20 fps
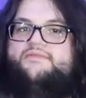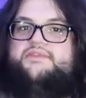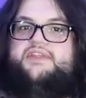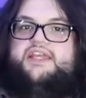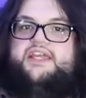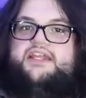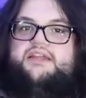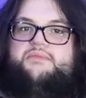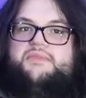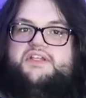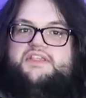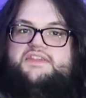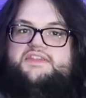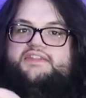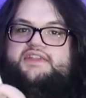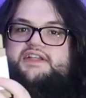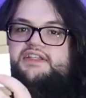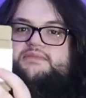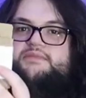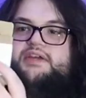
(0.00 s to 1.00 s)
is the
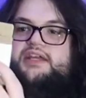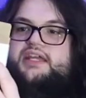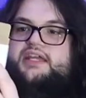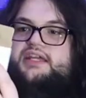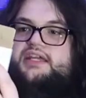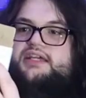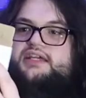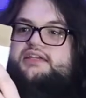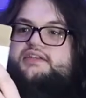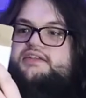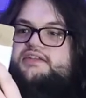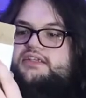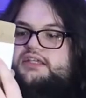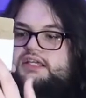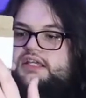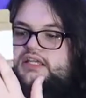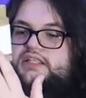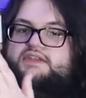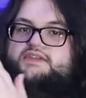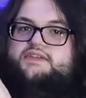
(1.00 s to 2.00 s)
size of my hand.
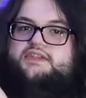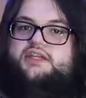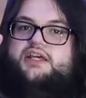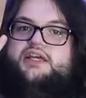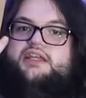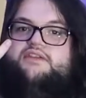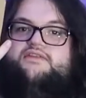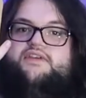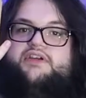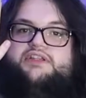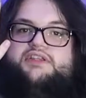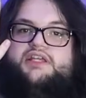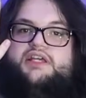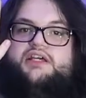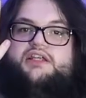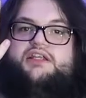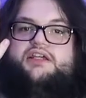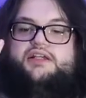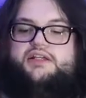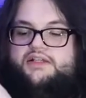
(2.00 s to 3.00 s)
It's kind of like
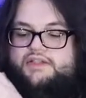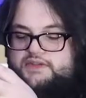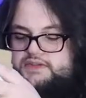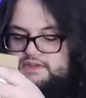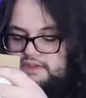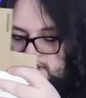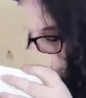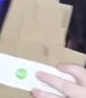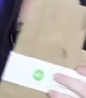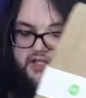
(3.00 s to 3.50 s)
that, I guess.